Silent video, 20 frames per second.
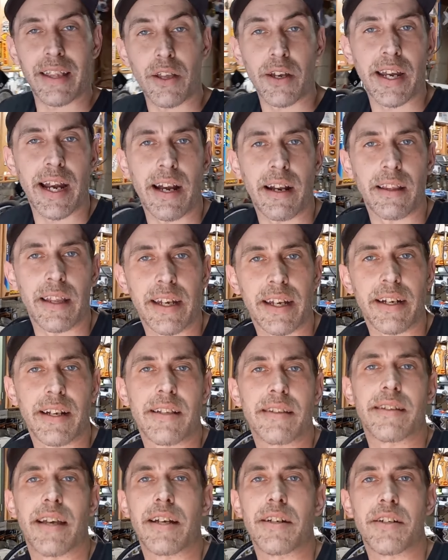look at it like an
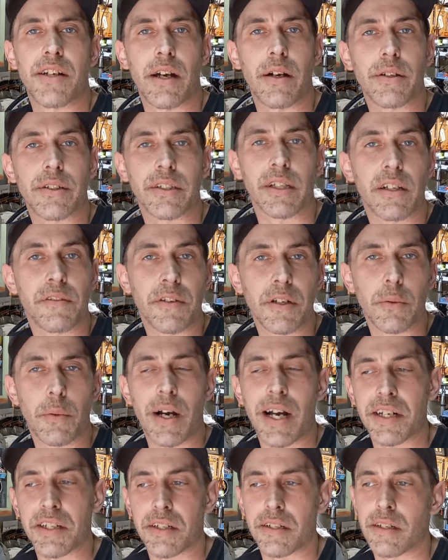inside joke. So if you're
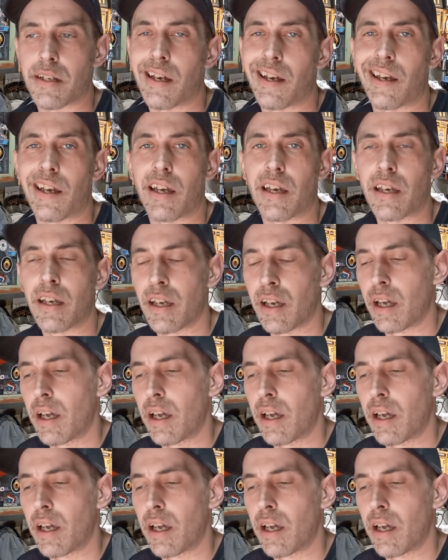watching, haha.